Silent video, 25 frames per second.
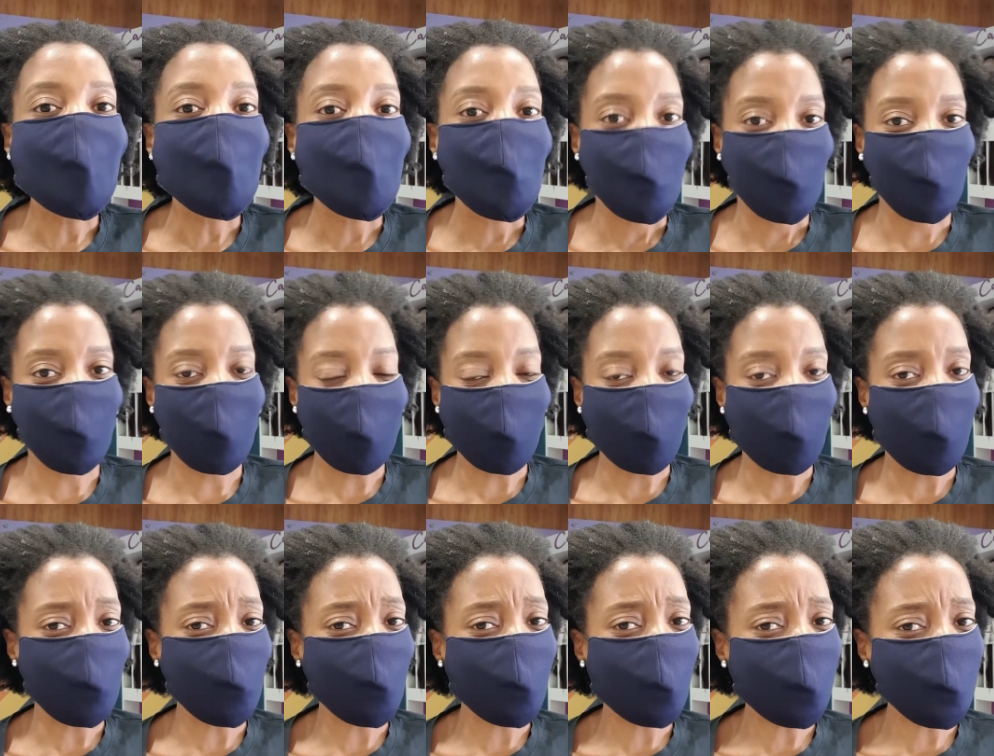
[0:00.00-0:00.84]
Yeah,
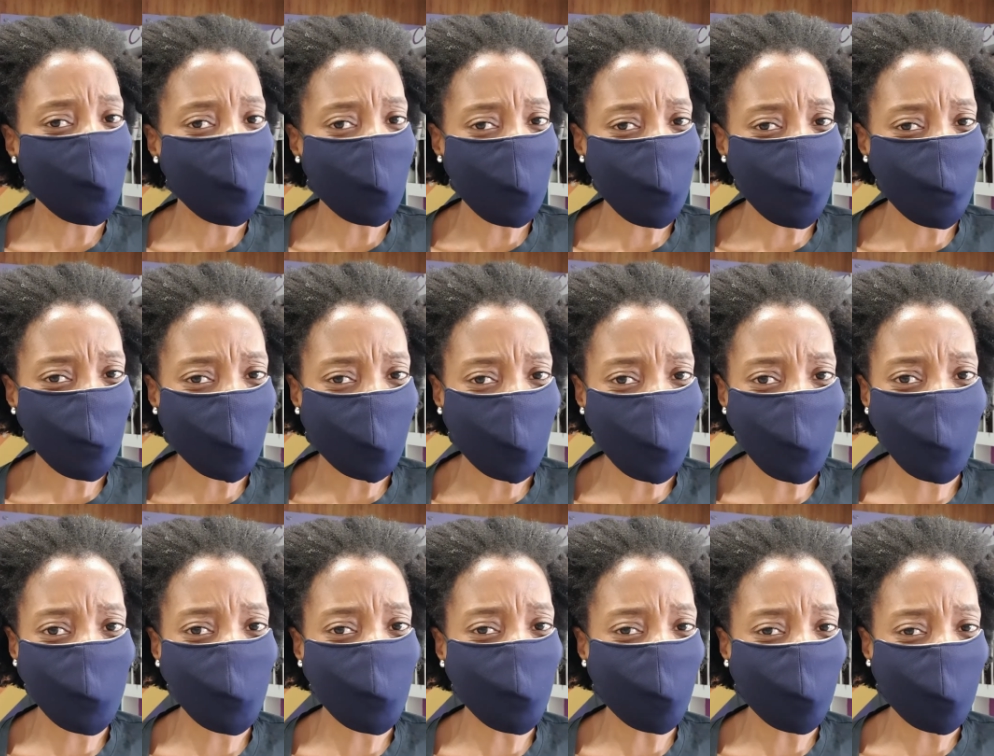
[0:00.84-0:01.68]
having attachment
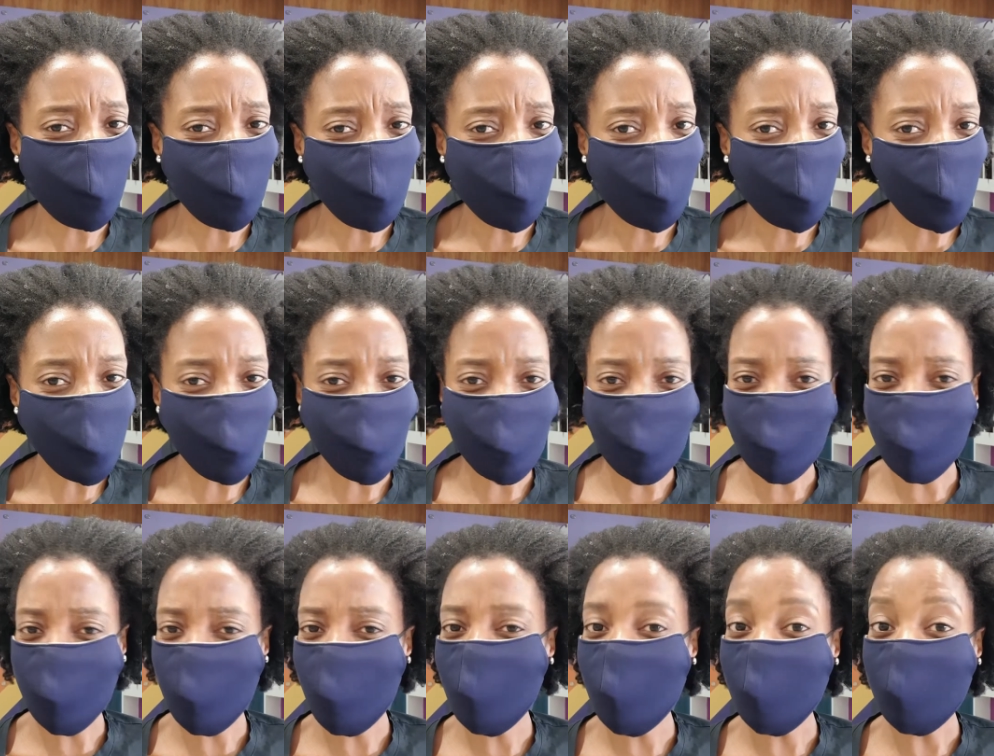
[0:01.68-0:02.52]
issues a few minutes
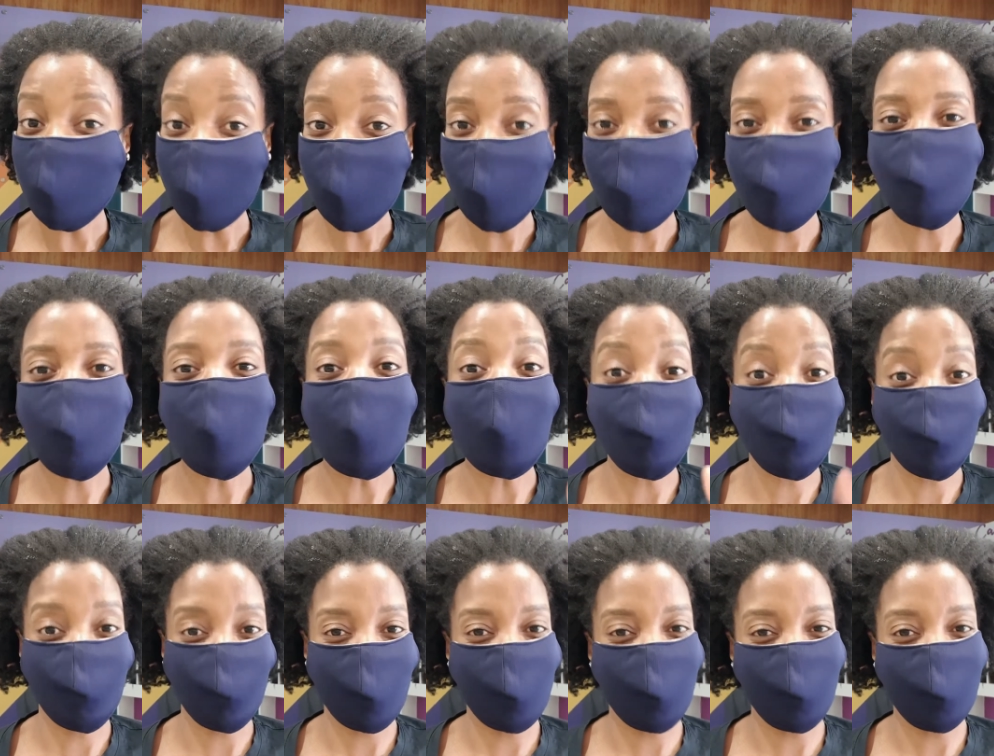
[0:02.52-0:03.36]
before, but hey, we are
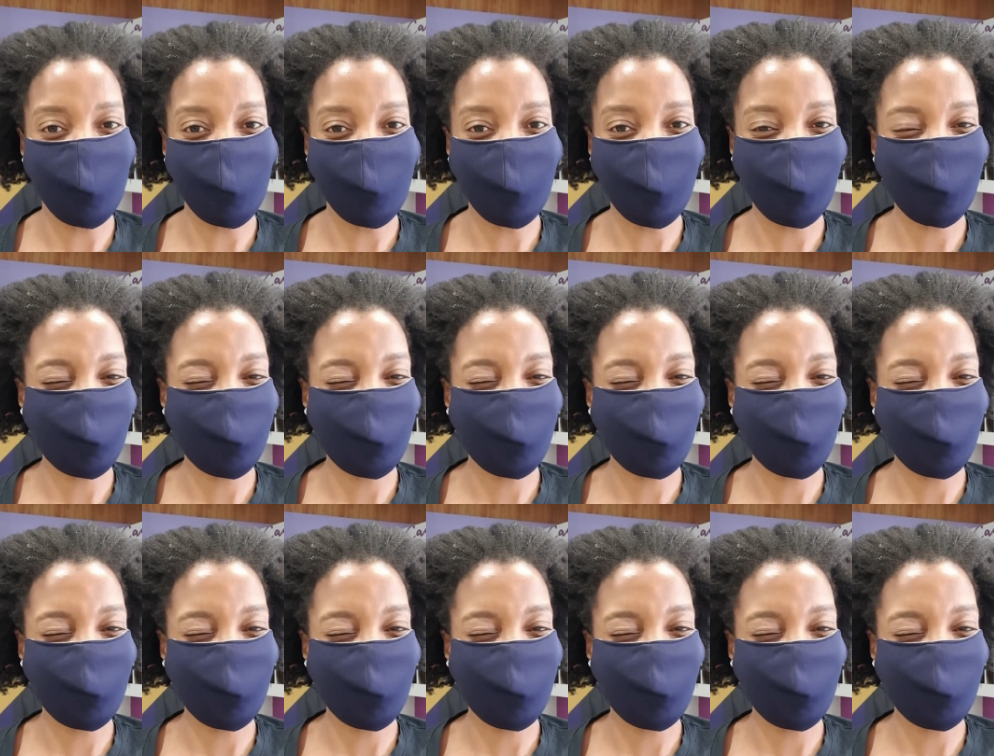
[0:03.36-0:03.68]
doing this.